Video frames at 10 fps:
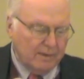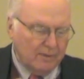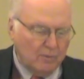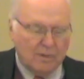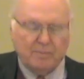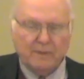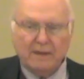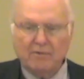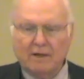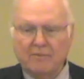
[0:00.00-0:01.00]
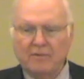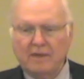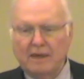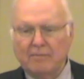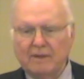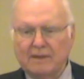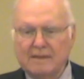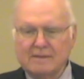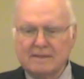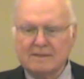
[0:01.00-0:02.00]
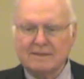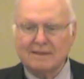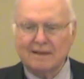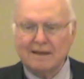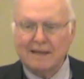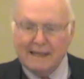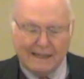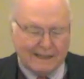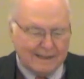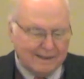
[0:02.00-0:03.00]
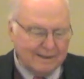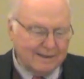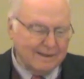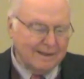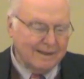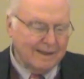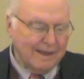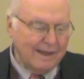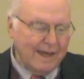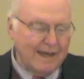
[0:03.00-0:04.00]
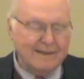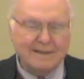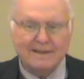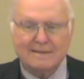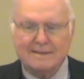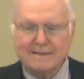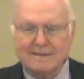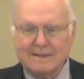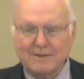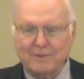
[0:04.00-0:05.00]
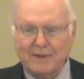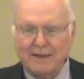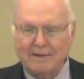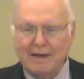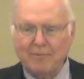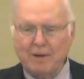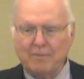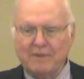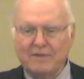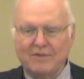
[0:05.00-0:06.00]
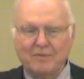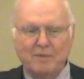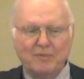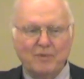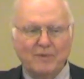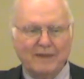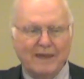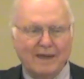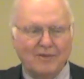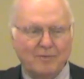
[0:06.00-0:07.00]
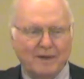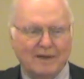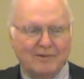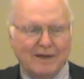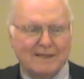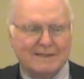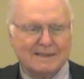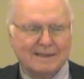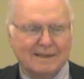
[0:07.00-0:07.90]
You won't believe what I'm saying, but this is Lincoln in 1863. Now remember, this is before the Gettysburg Address,